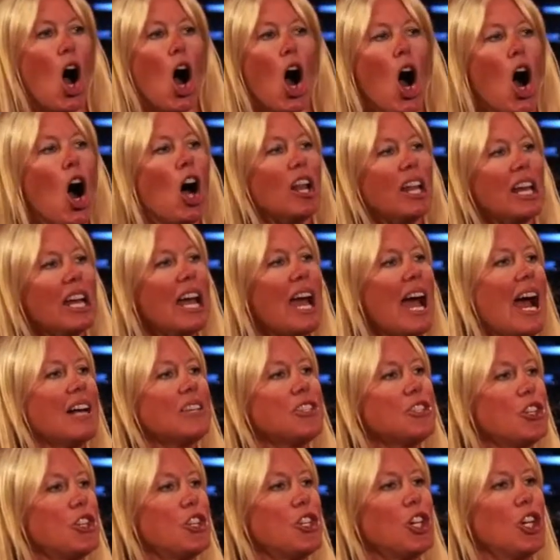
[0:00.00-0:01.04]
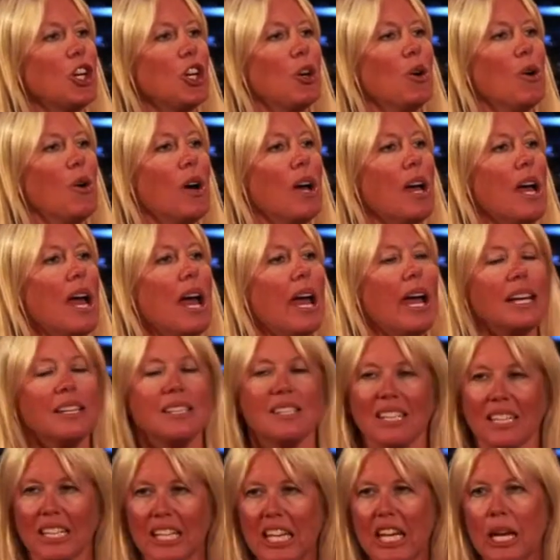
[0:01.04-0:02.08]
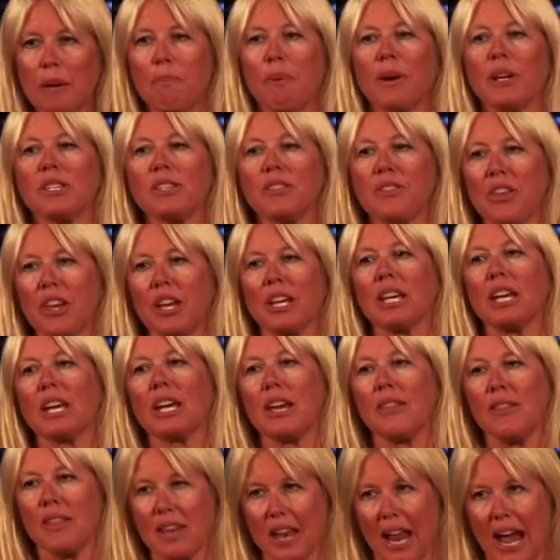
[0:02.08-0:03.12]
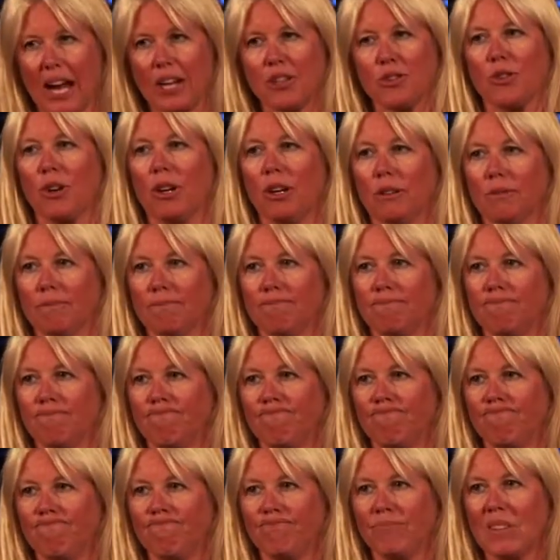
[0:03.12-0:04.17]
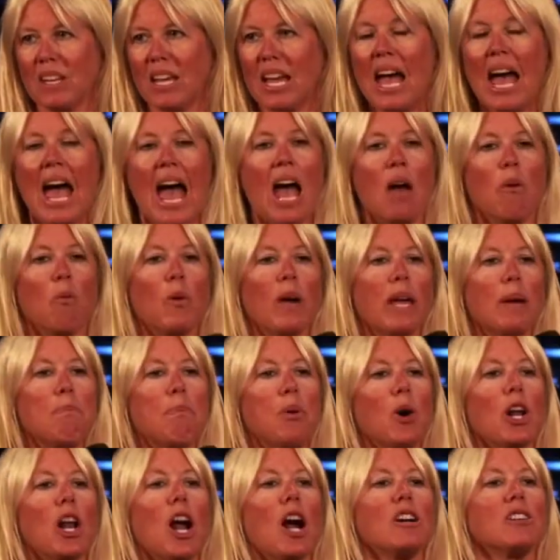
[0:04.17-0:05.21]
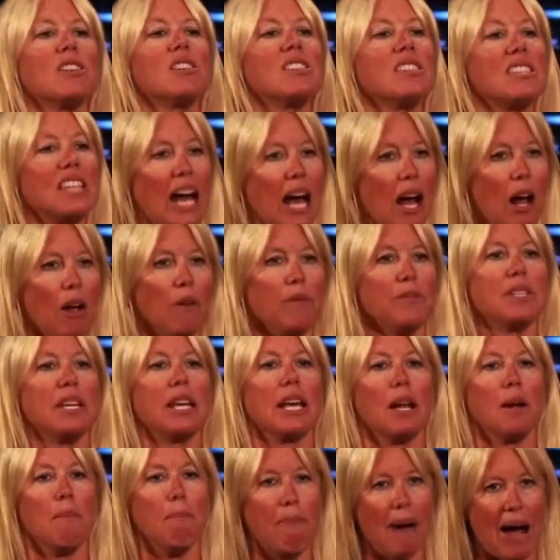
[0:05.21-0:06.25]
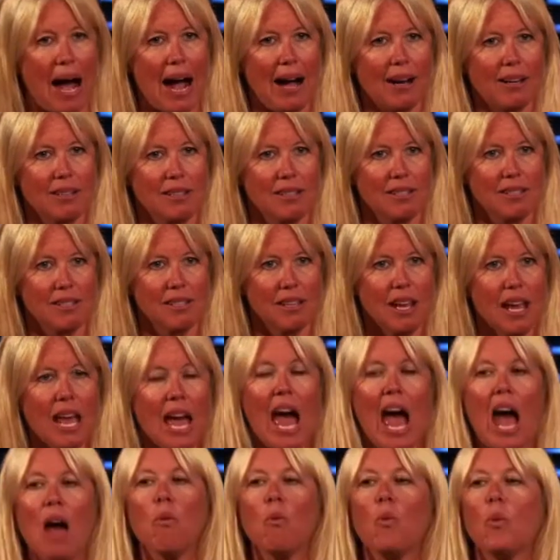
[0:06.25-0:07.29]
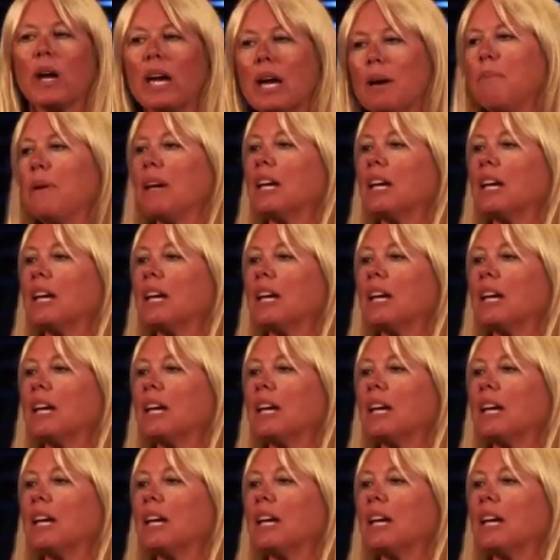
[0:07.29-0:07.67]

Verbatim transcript: All he has to do is to keep us thinking in the natural. And we put ourselves in a box. And we